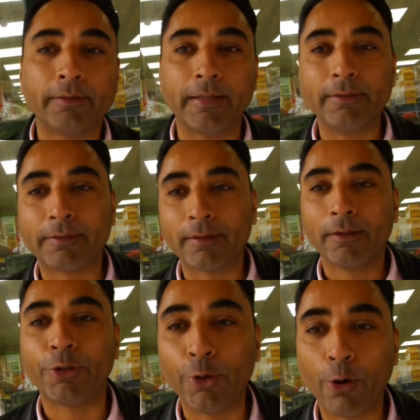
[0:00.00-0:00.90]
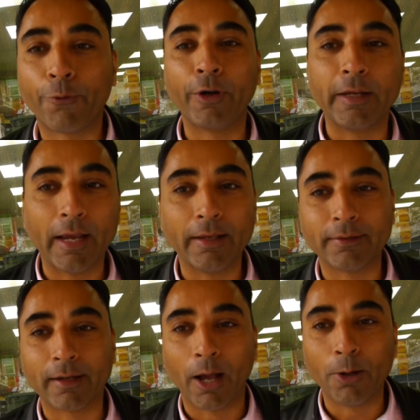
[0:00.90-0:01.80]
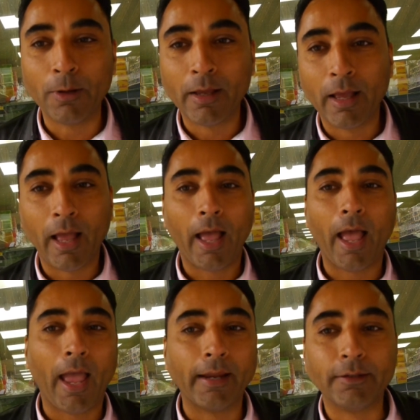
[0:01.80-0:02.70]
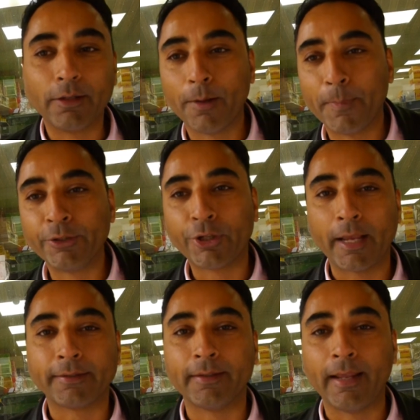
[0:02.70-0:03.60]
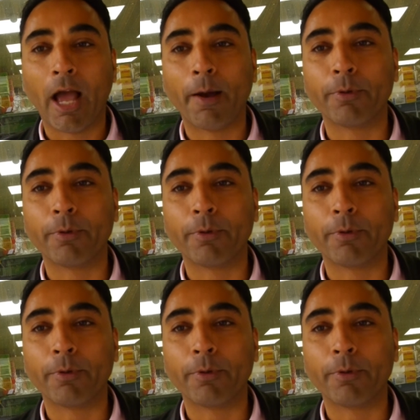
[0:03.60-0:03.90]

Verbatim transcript: since two or three years ago, and you've been chasing it up.